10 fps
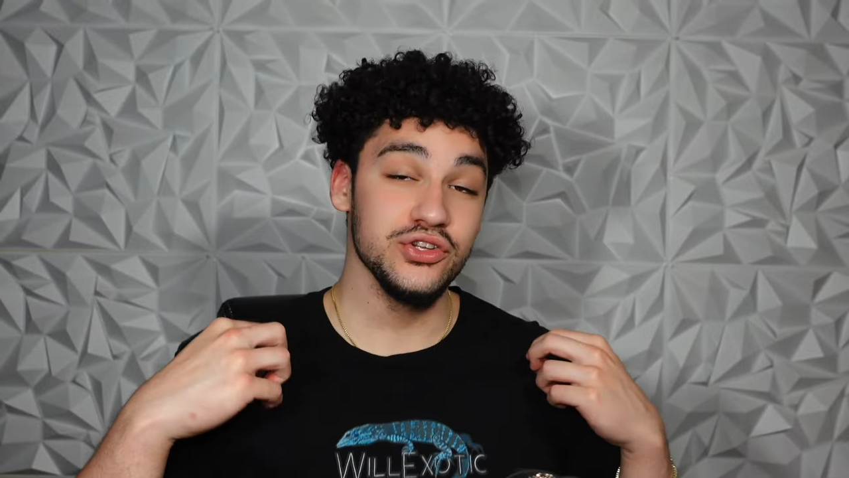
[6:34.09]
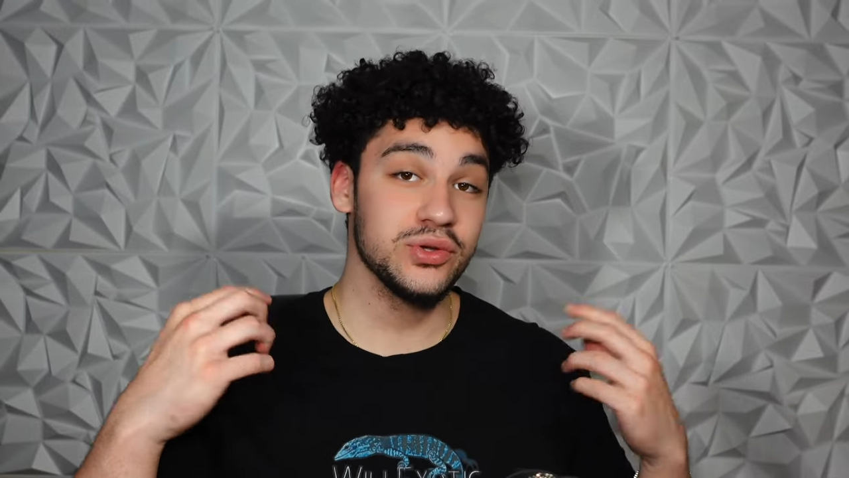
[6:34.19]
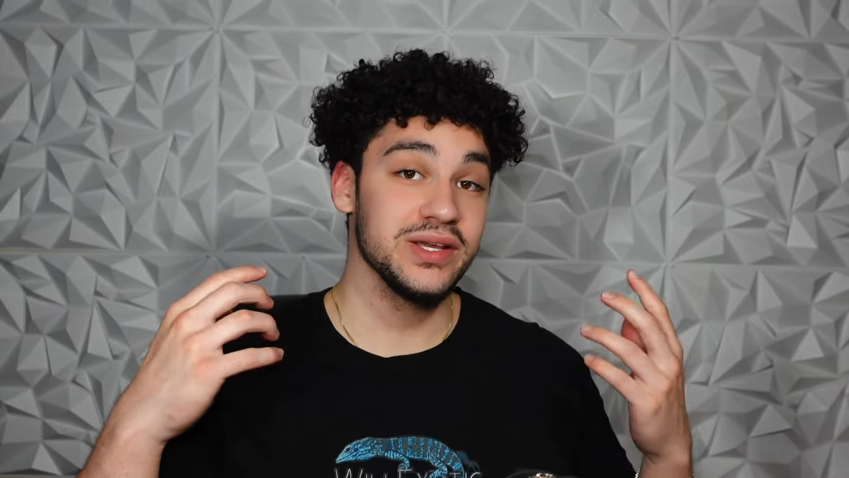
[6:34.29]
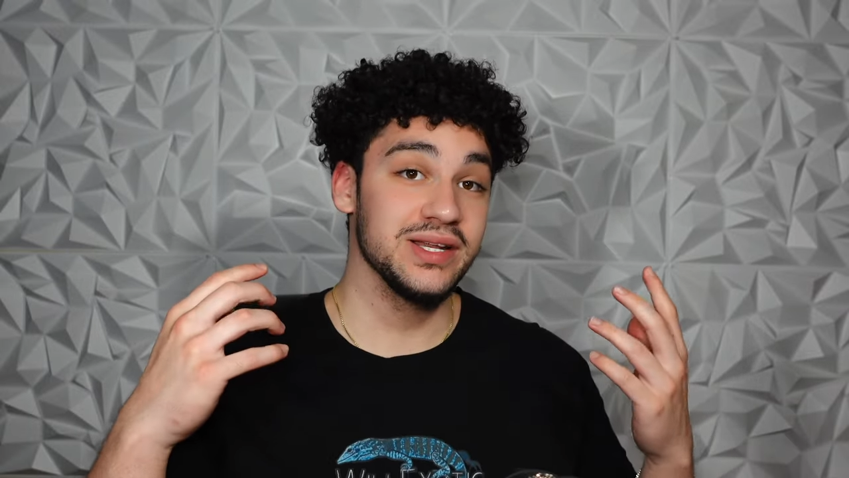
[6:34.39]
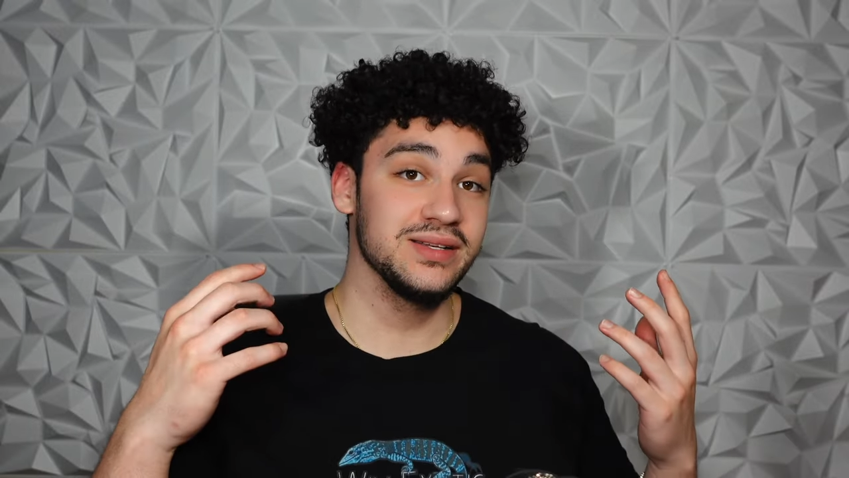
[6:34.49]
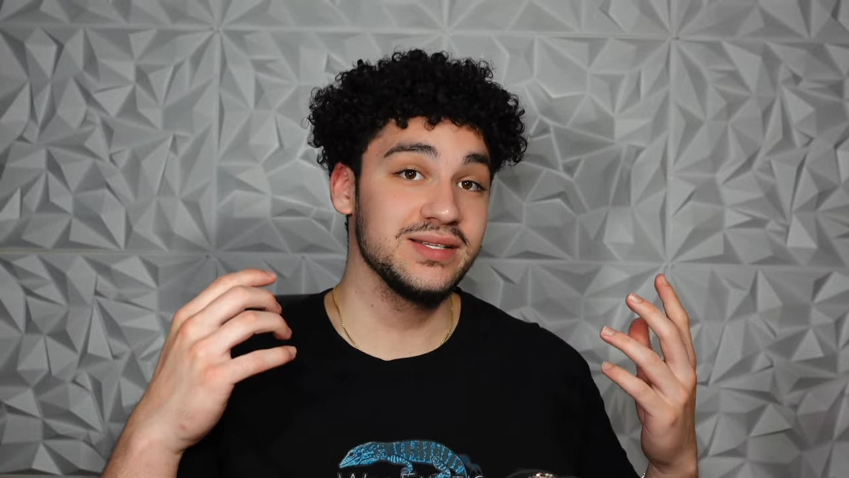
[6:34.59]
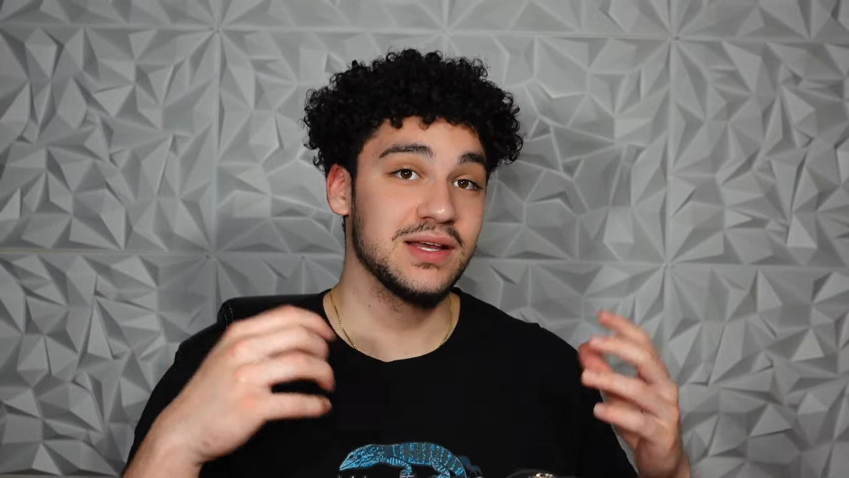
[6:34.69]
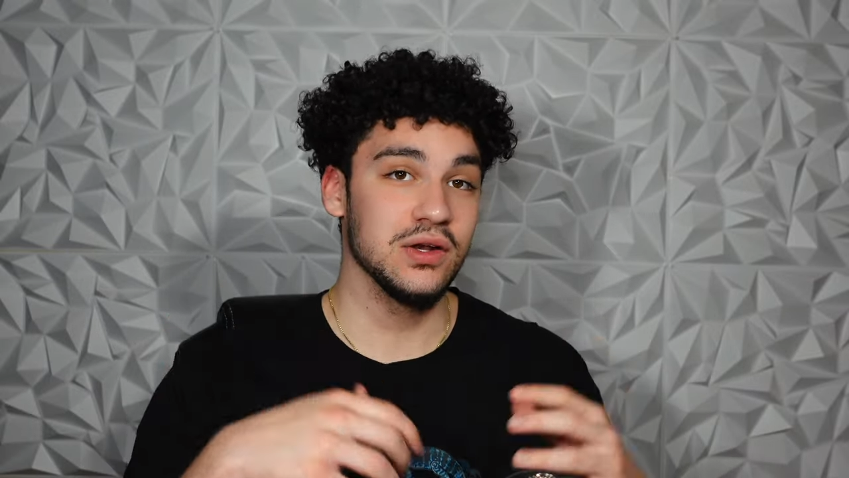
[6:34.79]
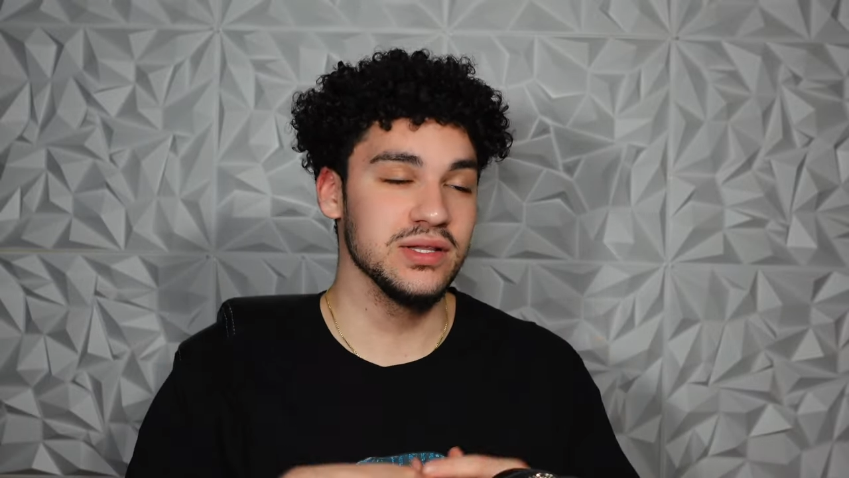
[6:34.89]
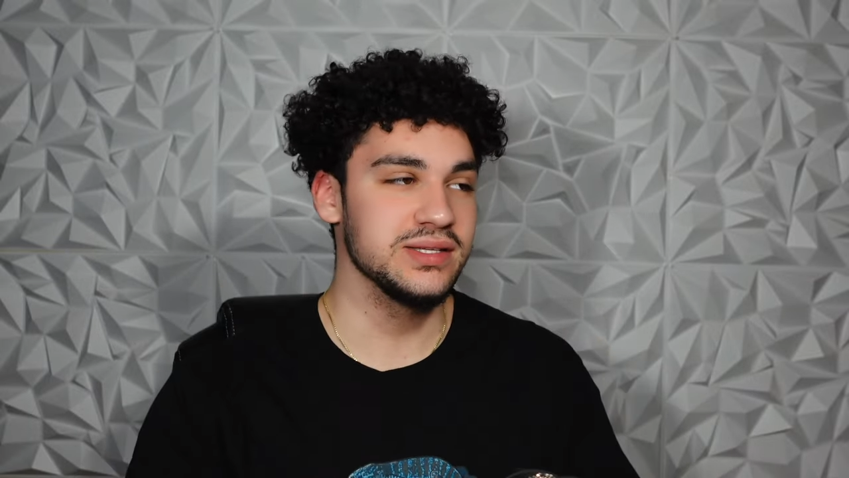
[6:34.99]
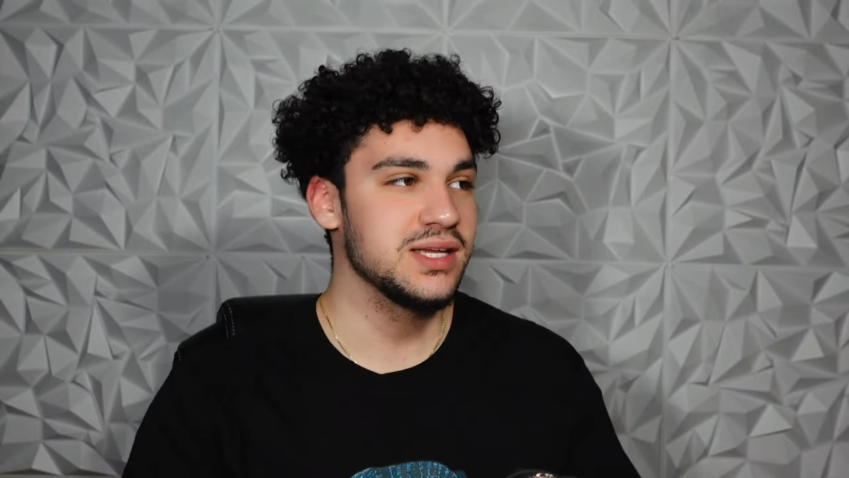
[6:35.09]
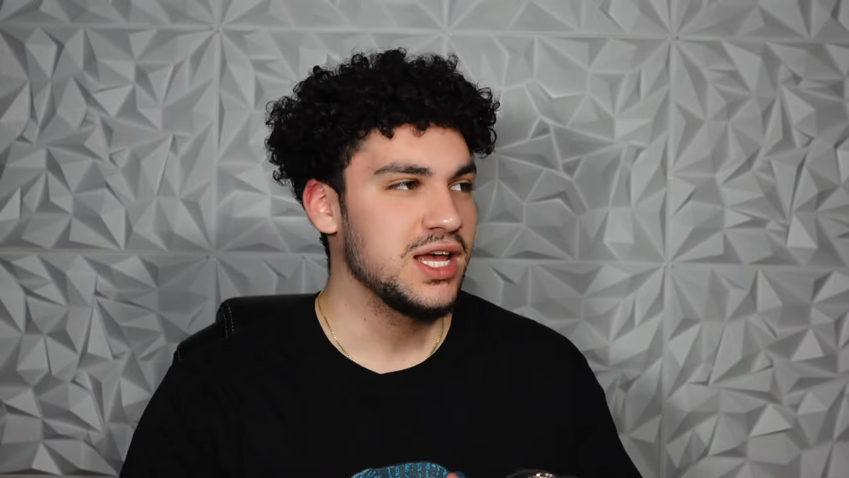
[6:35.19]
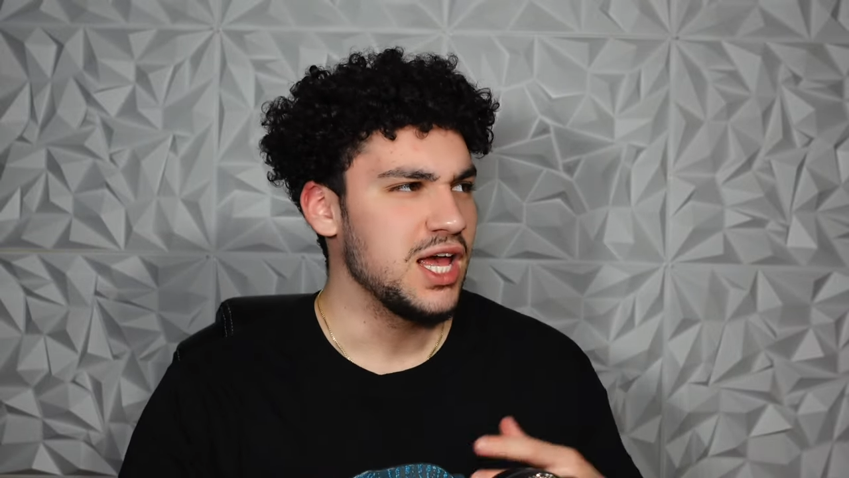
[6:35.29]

you can get a discount on this.